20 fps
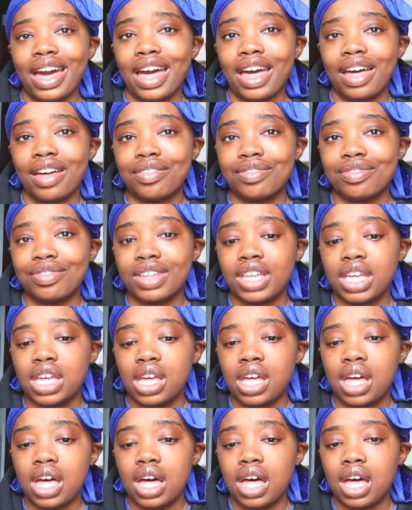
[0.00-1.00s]
have,
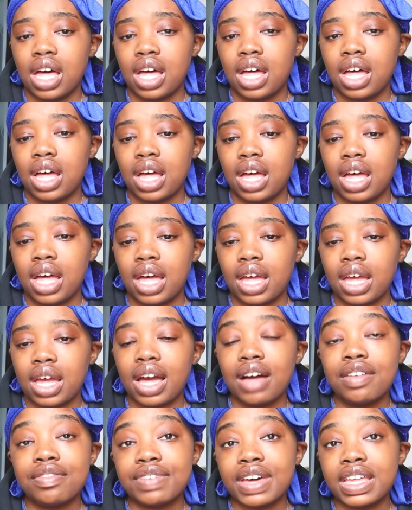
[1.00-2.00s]
I
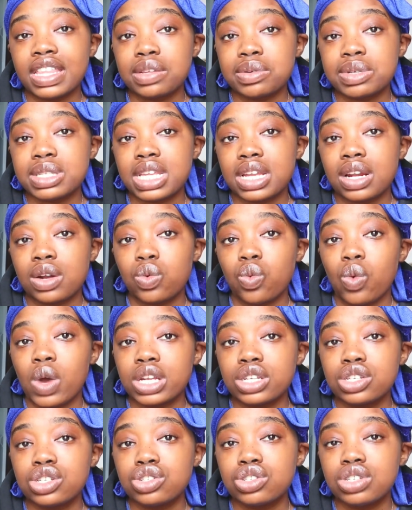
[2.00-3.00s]
can't find the ones that I
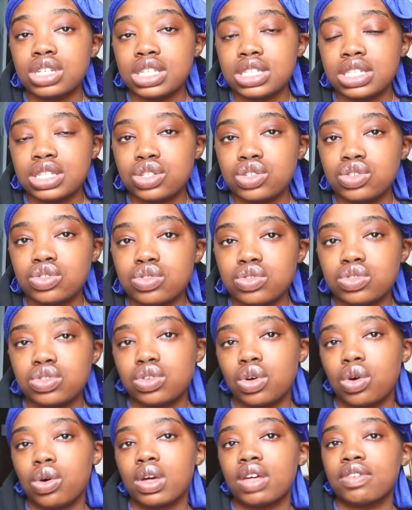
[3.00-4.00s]
want to listen to.
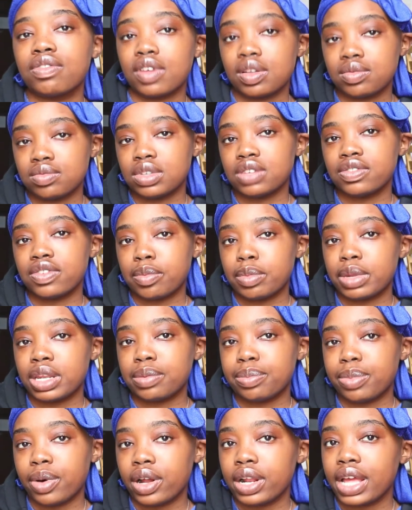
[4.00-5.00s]
So if I'm
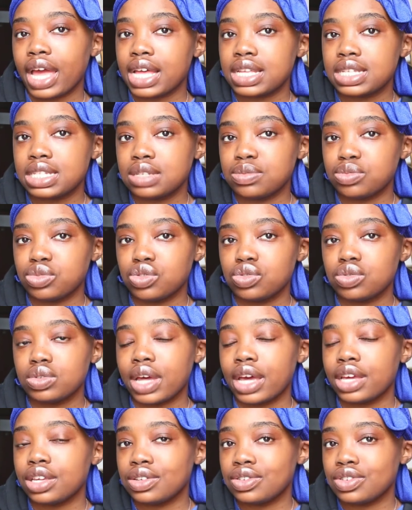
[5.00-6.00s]
in a podcasting mood,
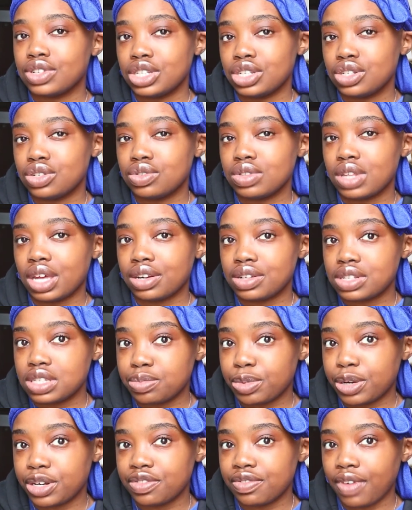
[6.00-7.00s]
I usually do that on
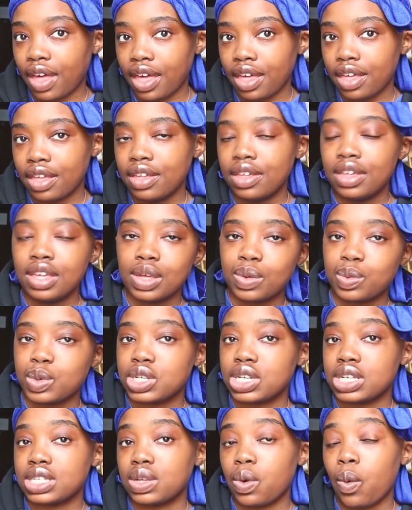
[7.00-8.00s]
Spotify,
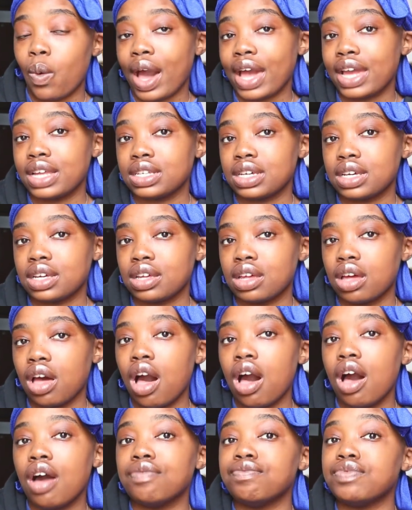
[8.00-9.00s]
which has a wider
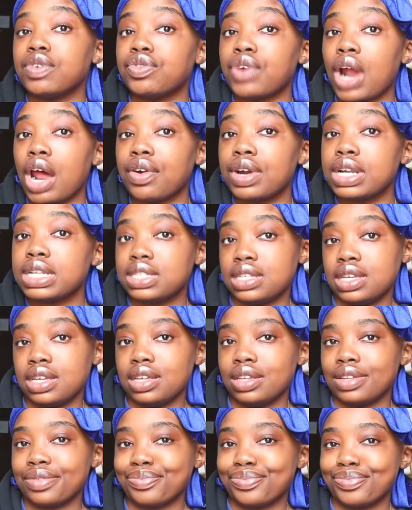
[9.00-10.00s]

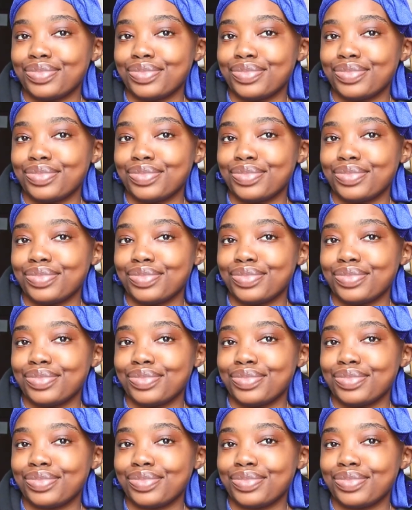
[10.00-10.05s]
variety.